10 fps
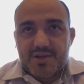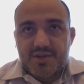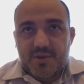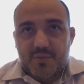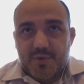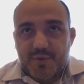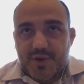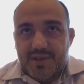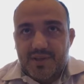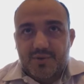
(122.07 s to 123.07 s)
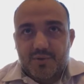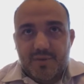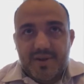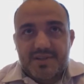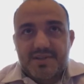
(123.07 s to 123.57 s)
So what at the
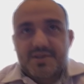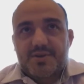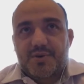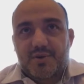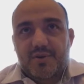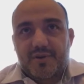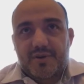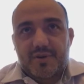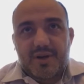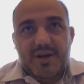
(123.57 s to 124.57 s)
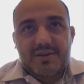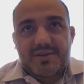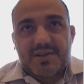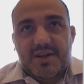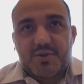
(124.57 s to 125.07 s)
tournament, since I took it over,
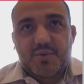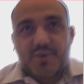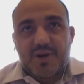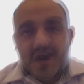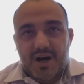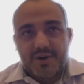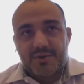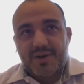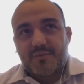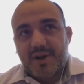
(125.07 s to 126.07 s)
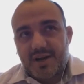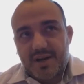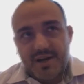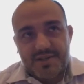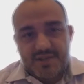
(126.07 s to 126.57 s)
decided to honor and
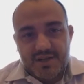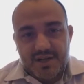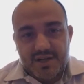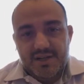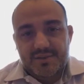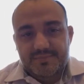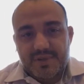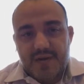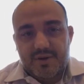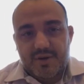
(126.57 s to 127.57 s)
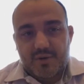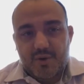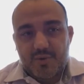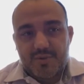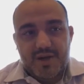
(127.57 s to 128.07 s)
recognize our
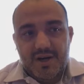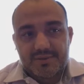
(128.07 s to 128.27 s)
own